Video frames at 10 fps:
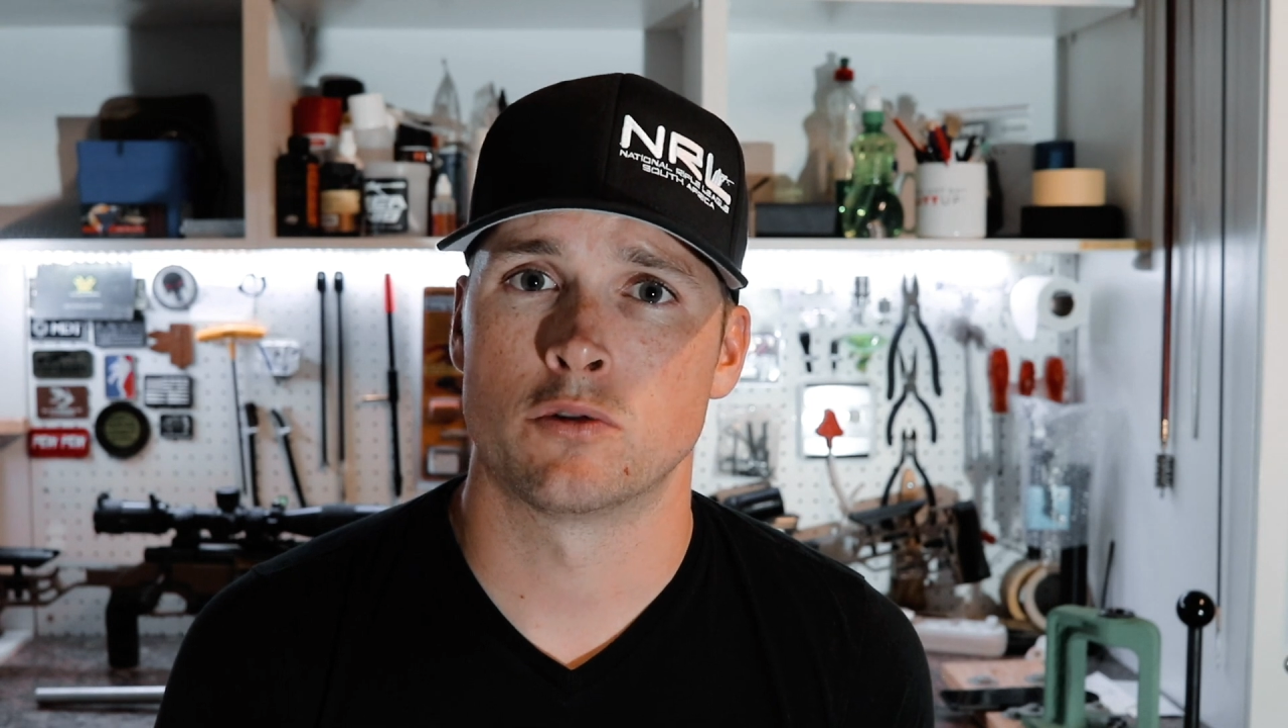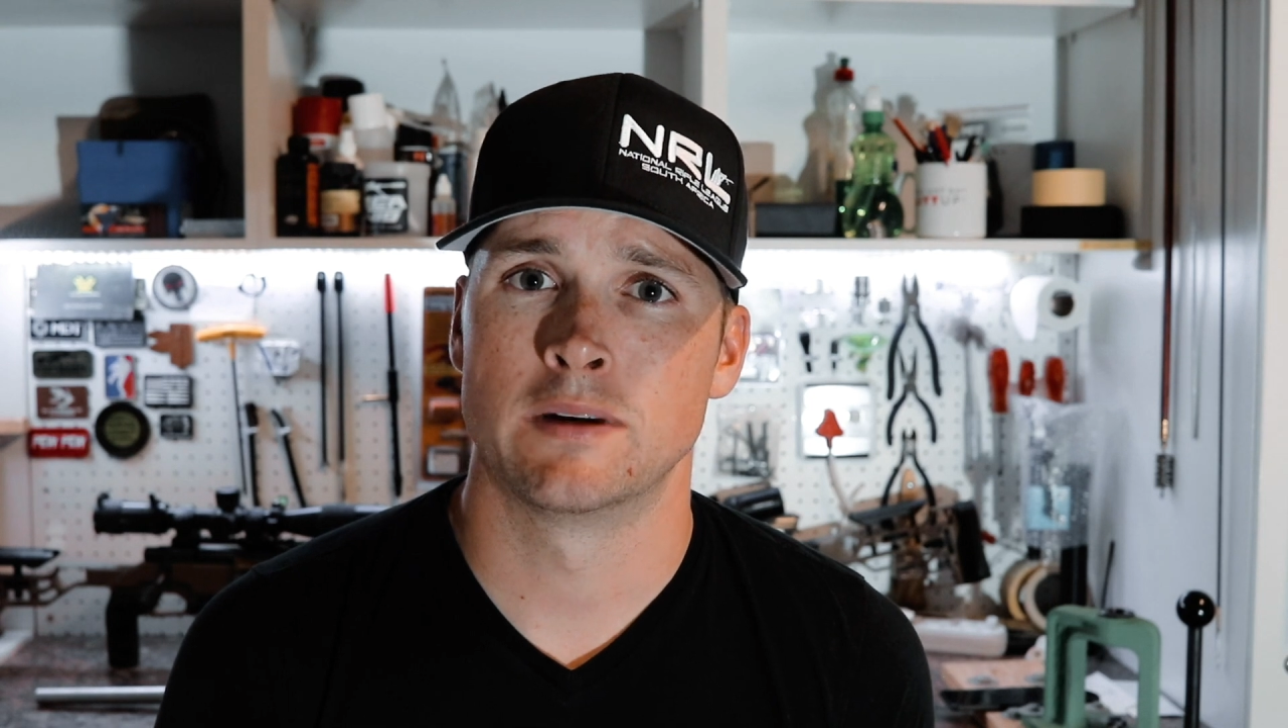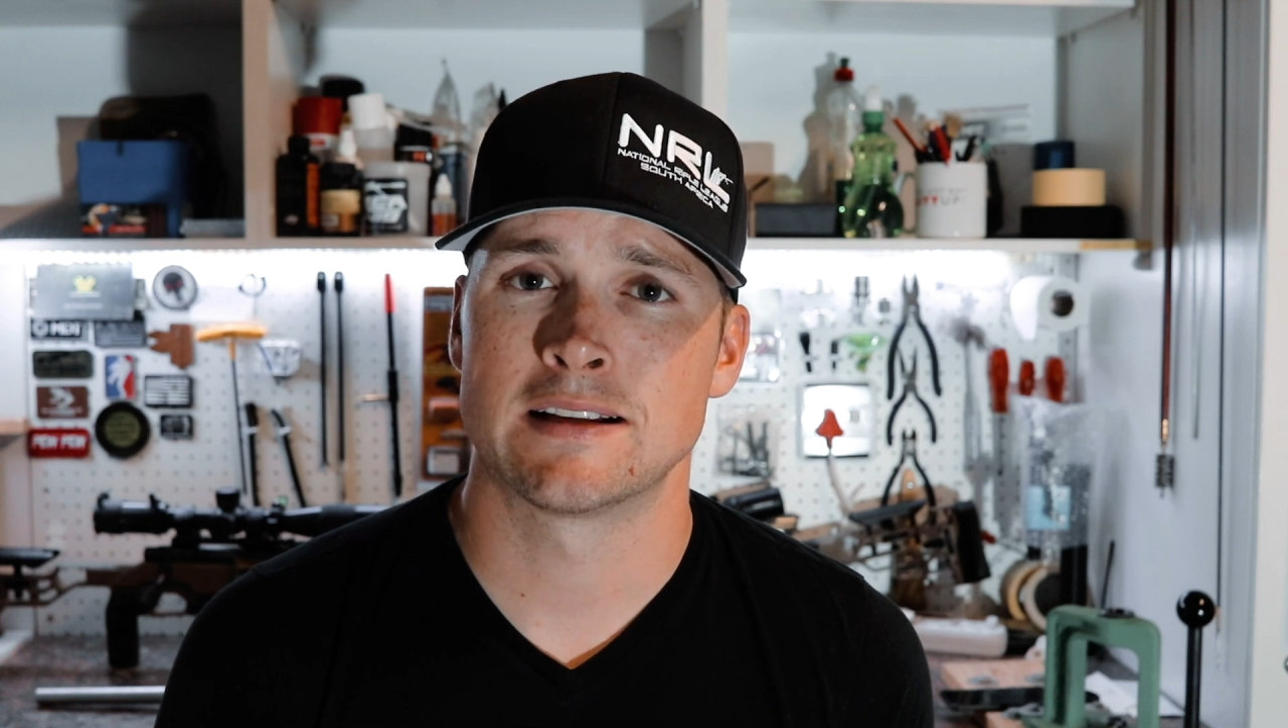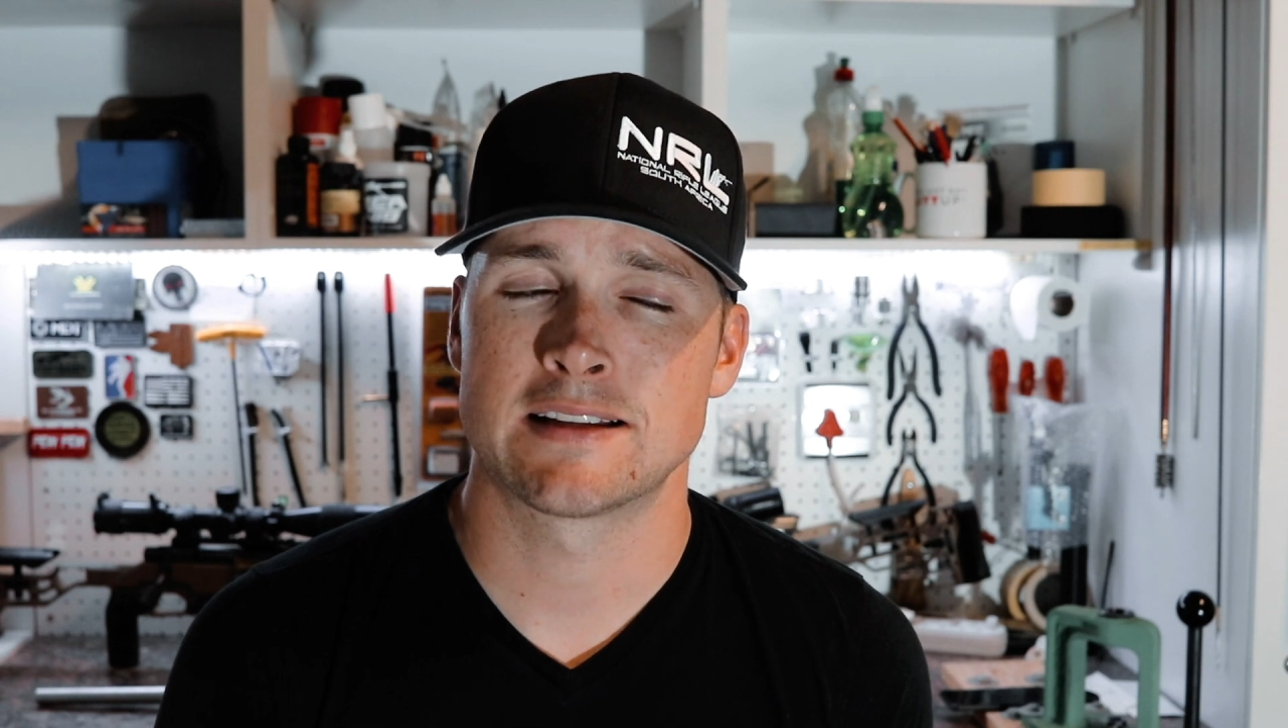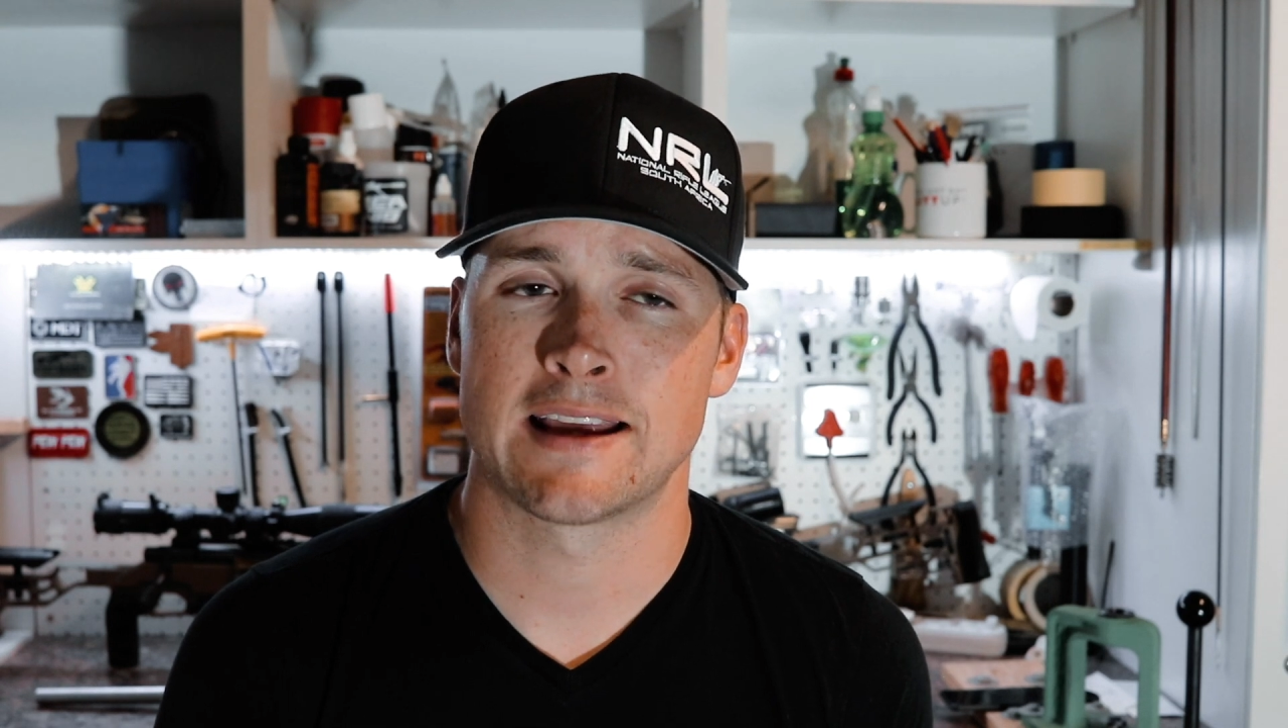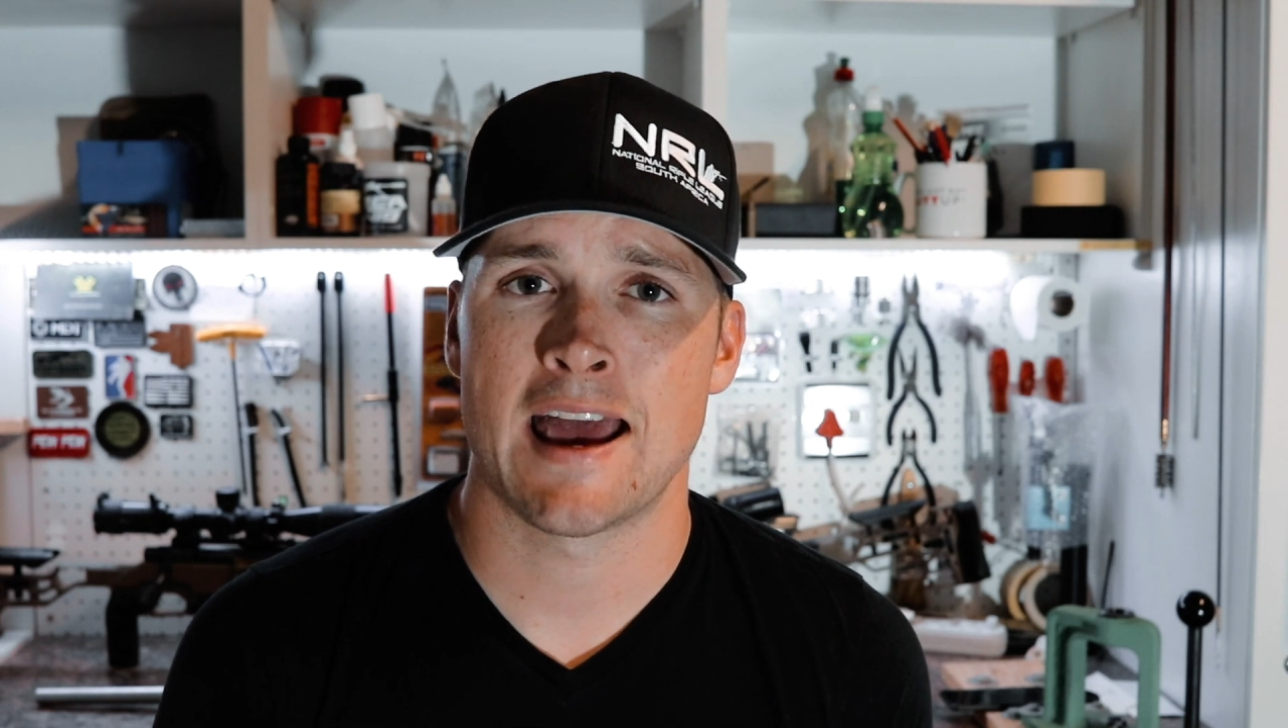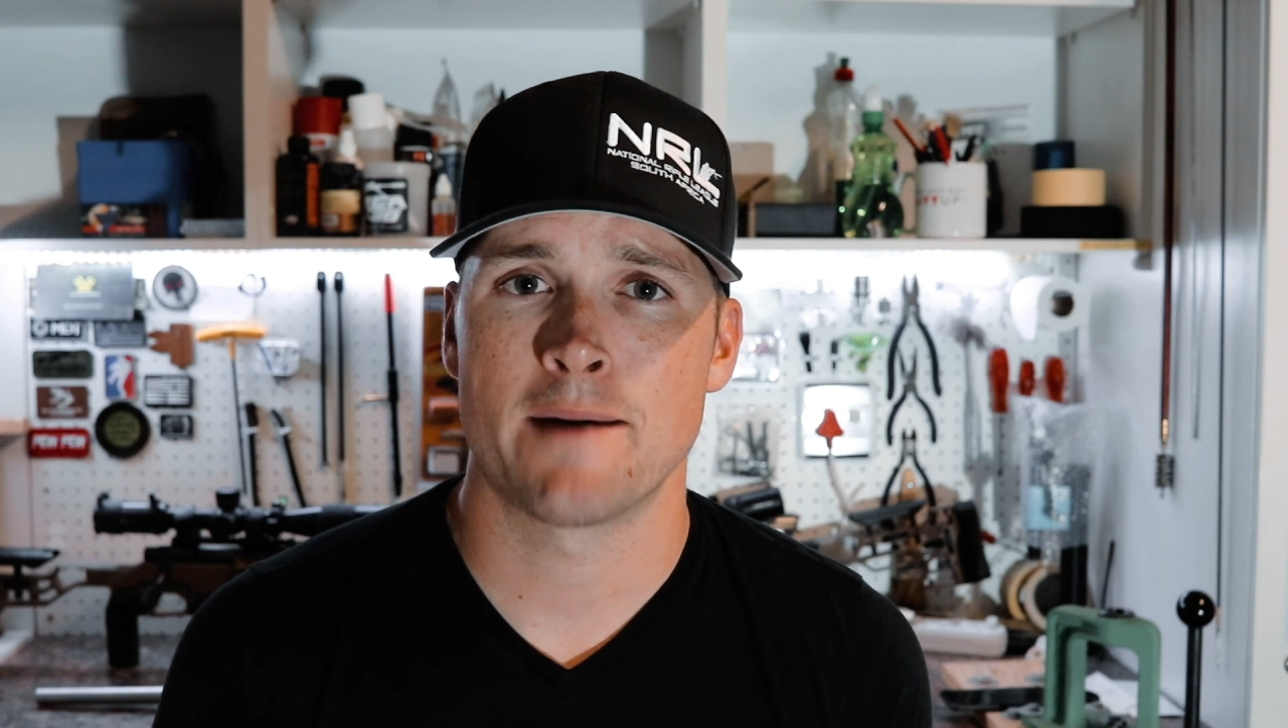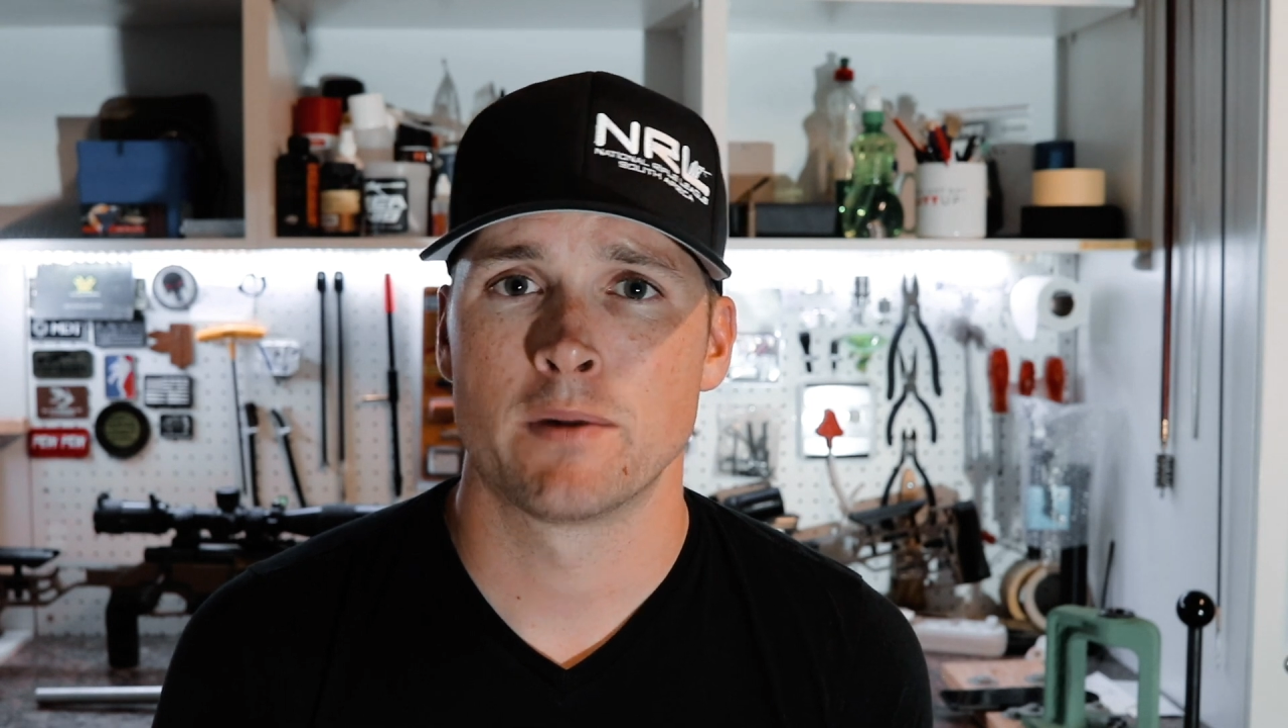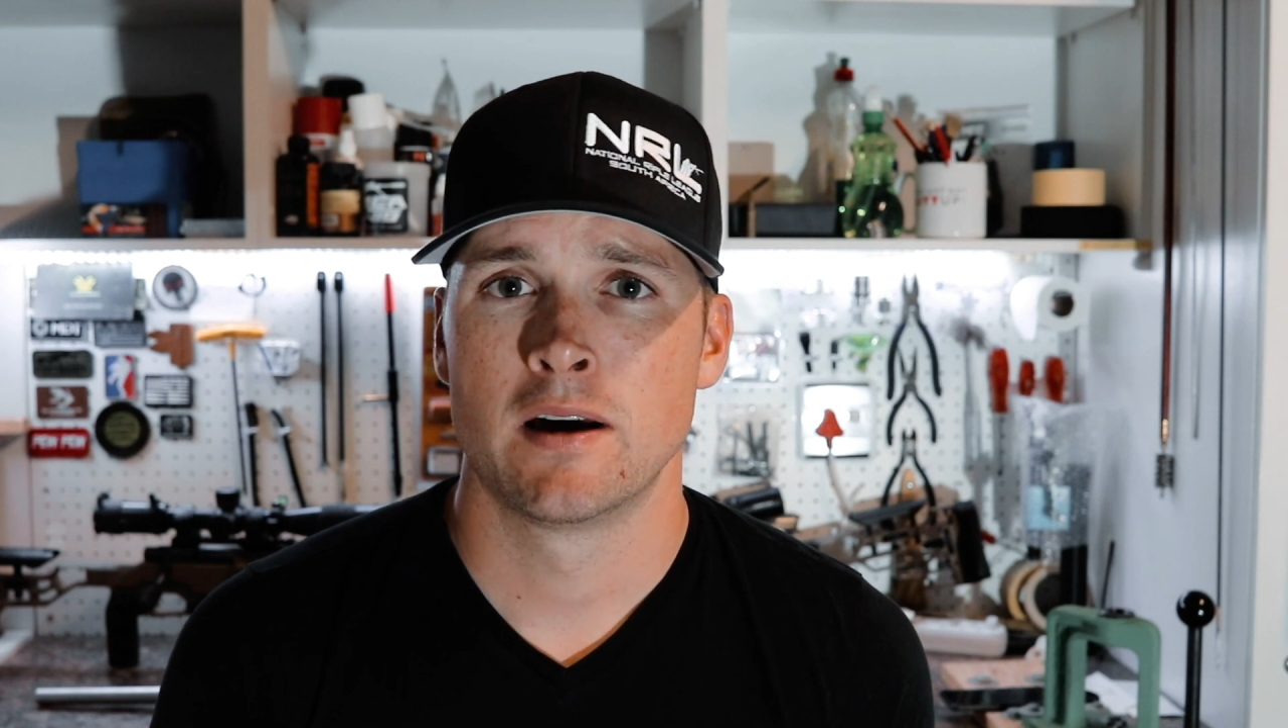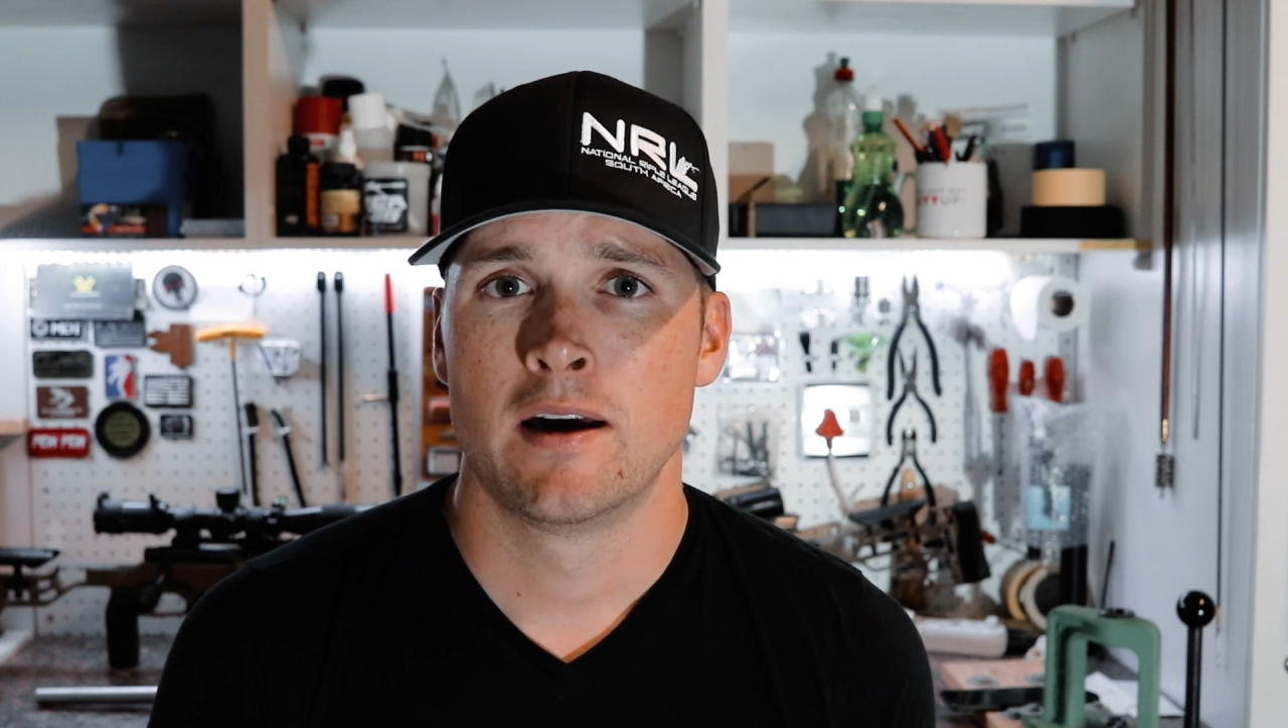ballistic
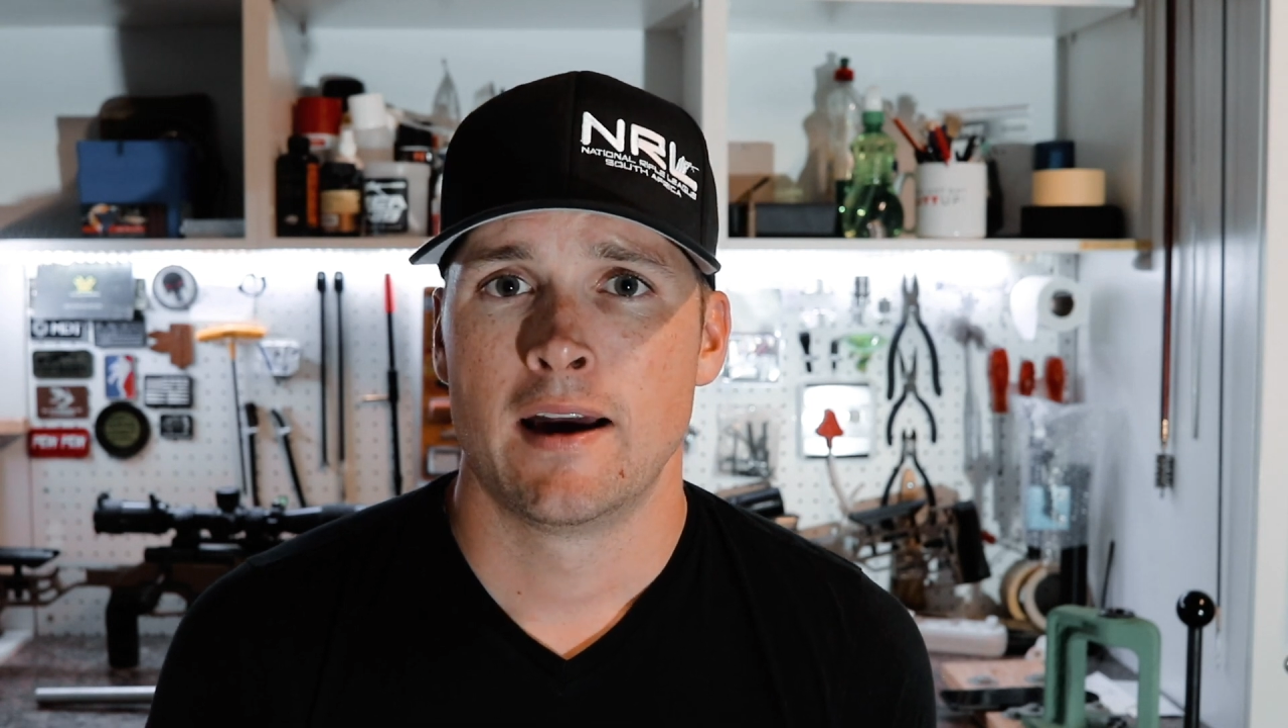app.